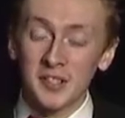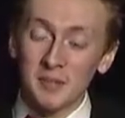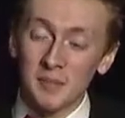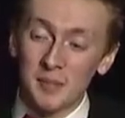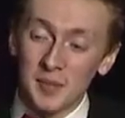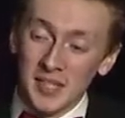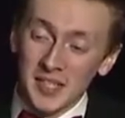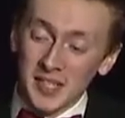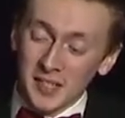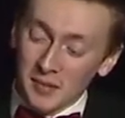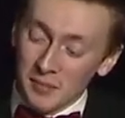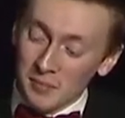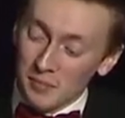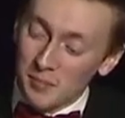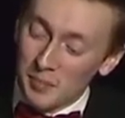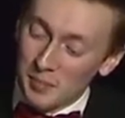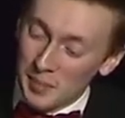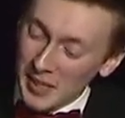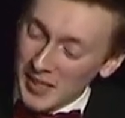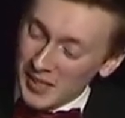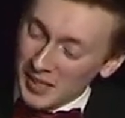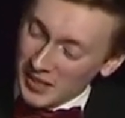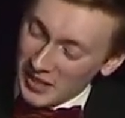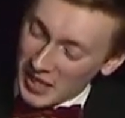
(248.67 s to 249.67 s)
to be a
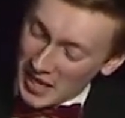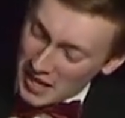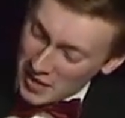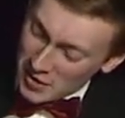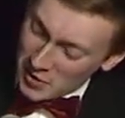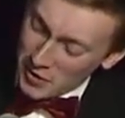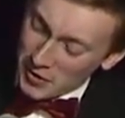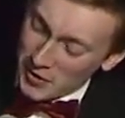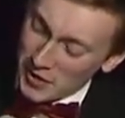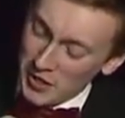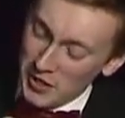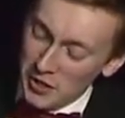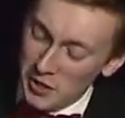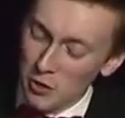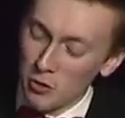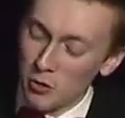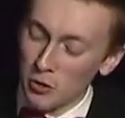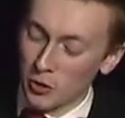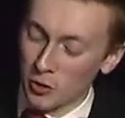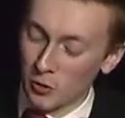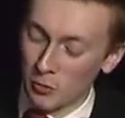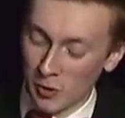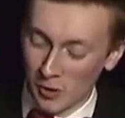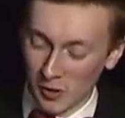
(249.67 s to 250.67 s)
bit lighter than
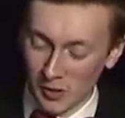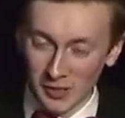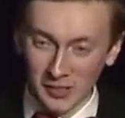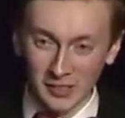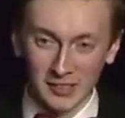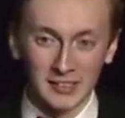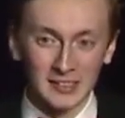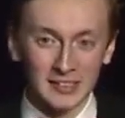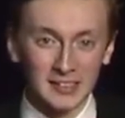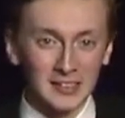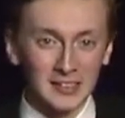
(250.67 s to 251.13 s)
usual.